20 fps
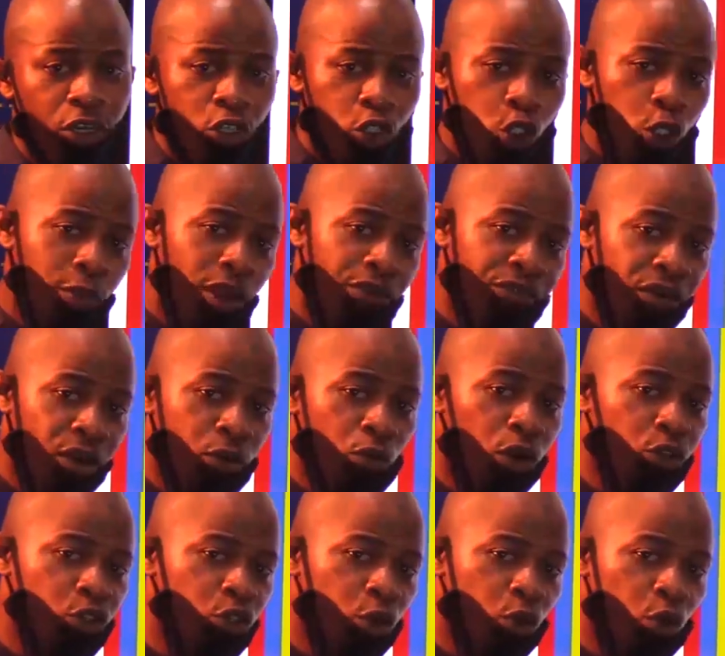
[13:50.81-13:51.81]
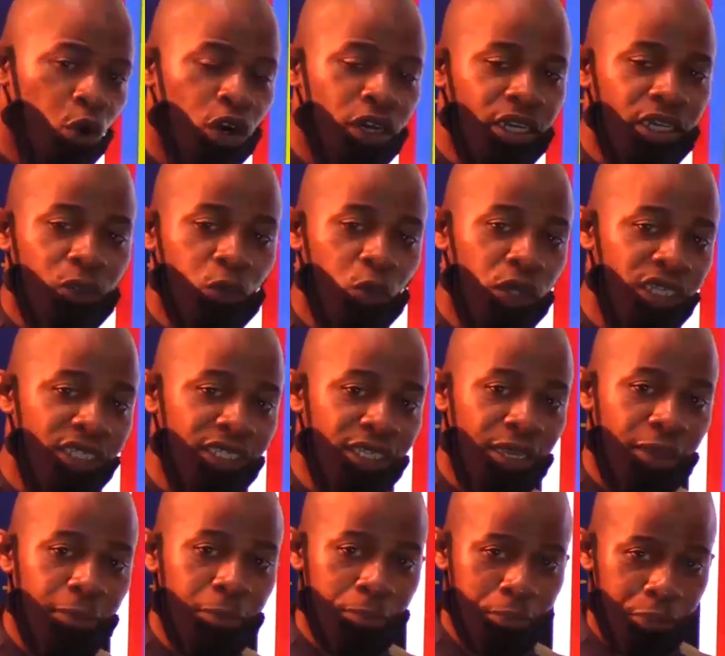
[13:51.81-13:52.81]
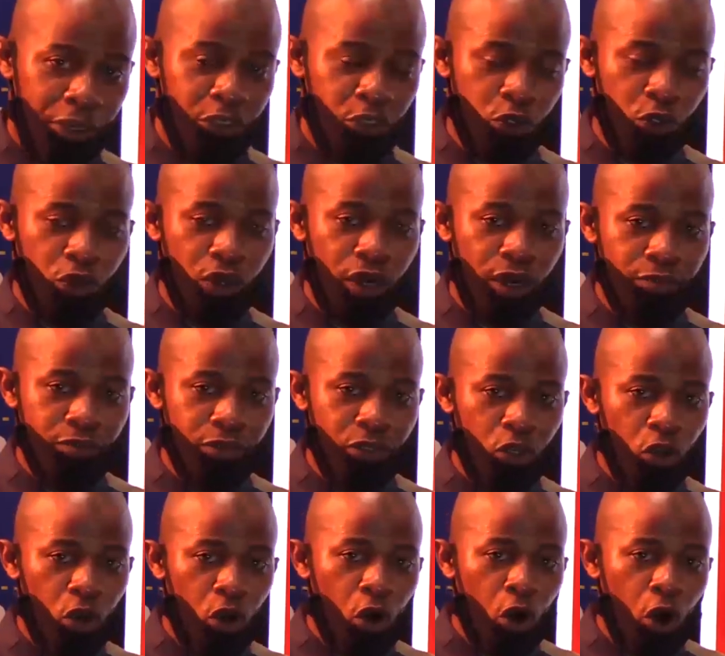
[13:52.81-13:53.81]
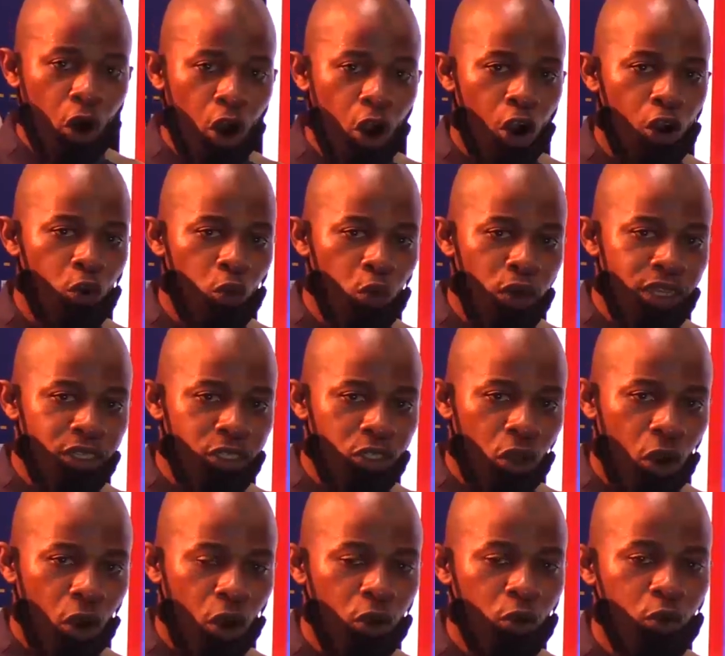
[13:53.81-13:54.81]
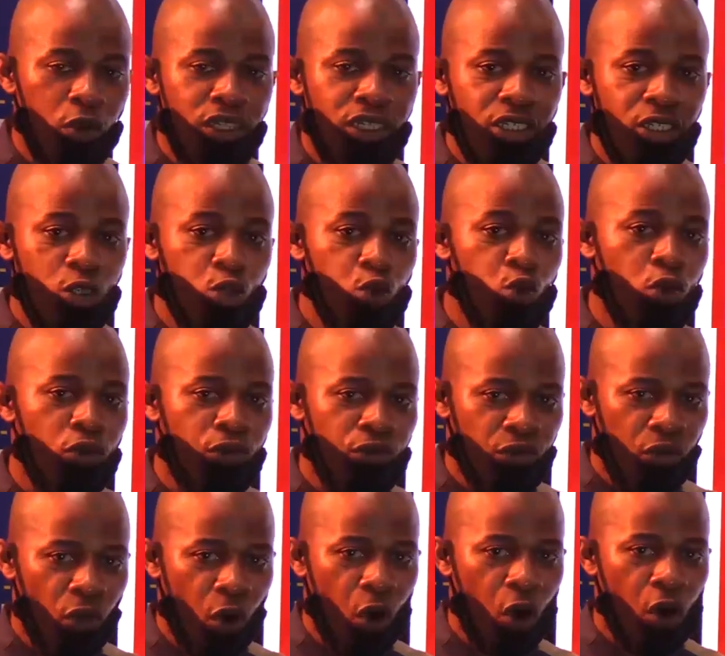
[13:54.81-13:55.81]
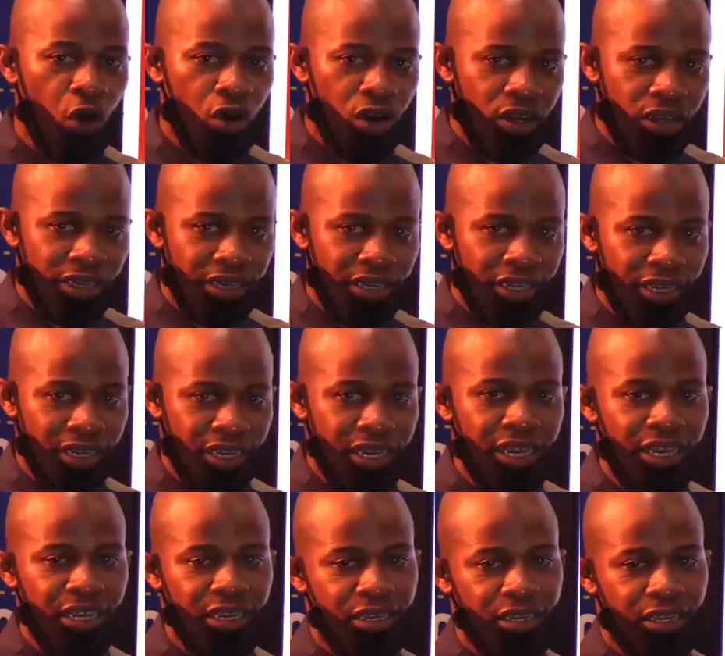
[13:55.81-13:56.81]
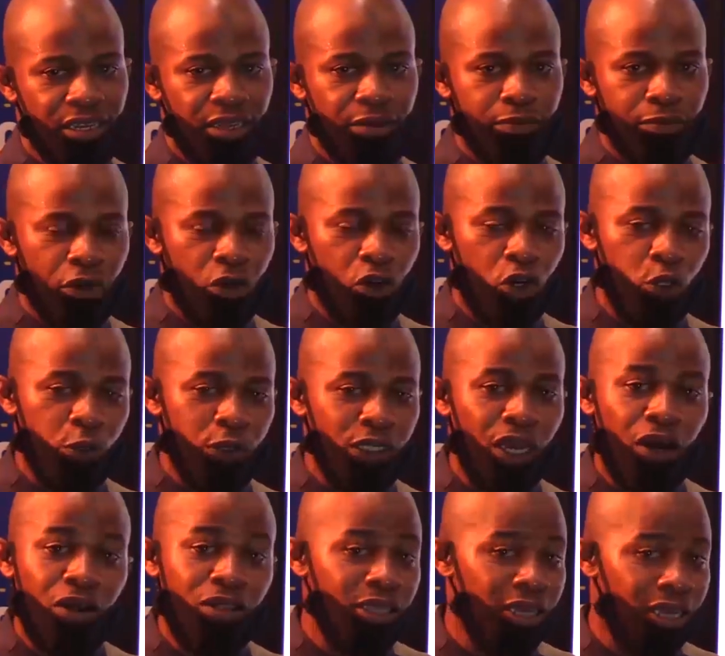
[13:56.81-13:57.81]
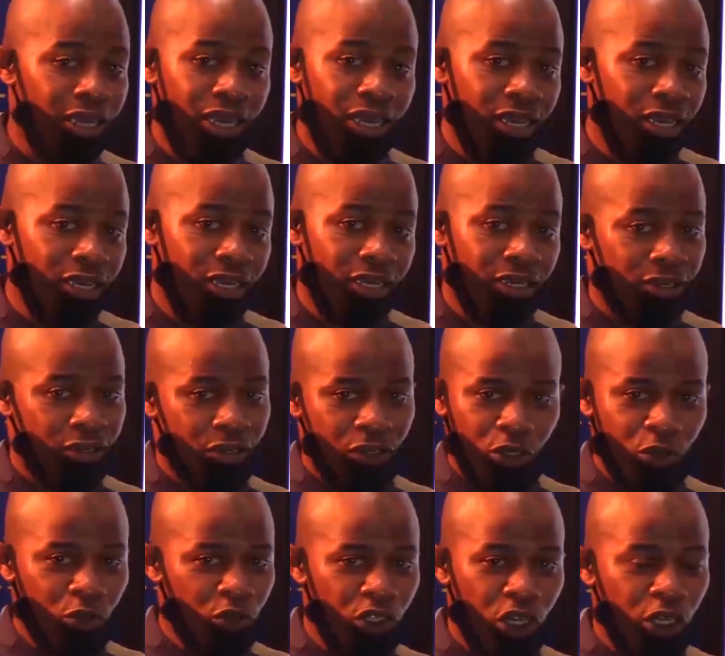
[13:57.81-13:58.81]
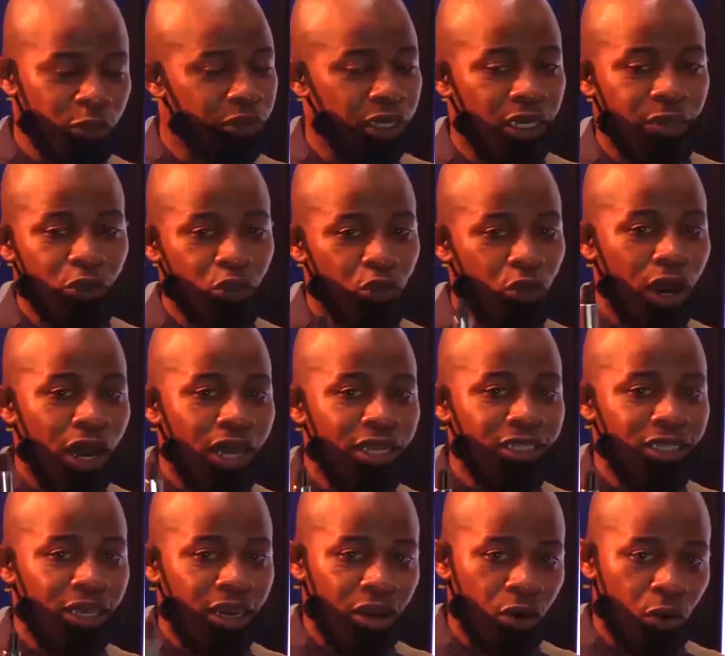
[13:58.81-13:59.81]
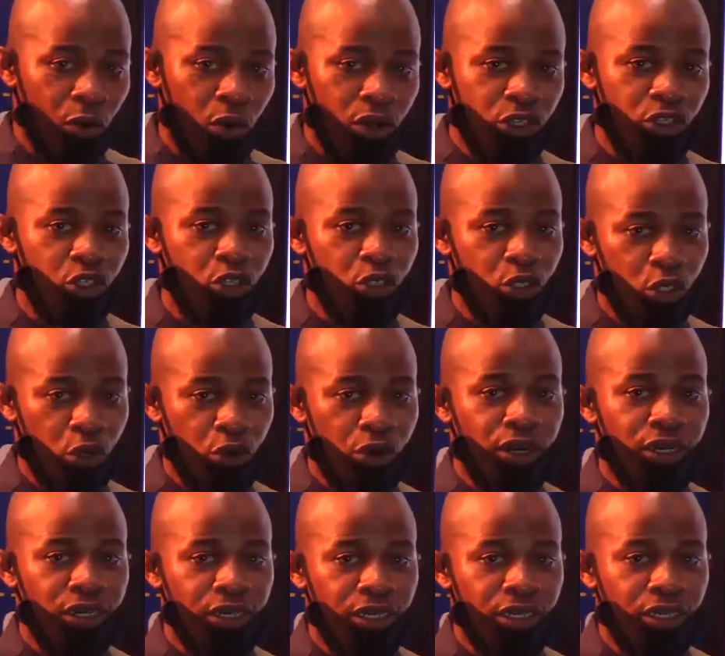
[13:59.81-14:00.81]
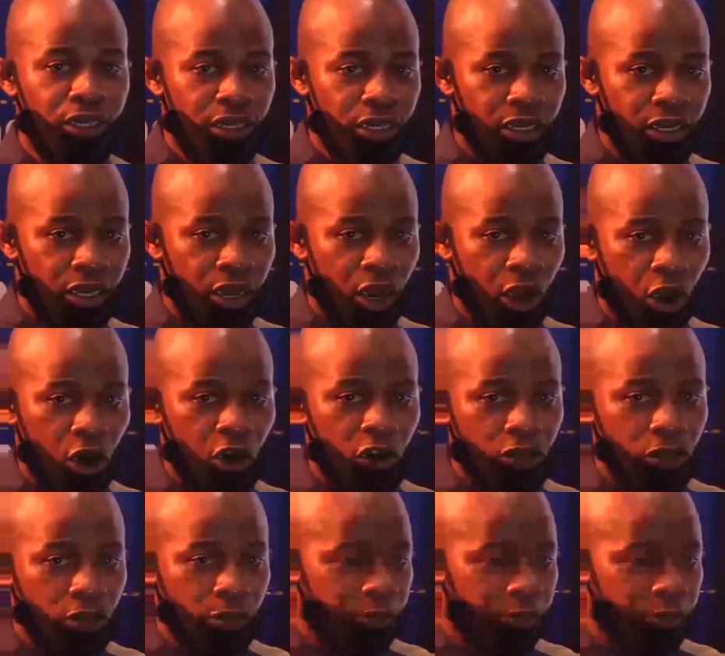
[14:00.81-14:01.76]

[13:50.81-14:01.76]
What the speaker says: So my friend, when you're working with pictograms, always look for the key, because without the key, you will not be able to answer questions correctly on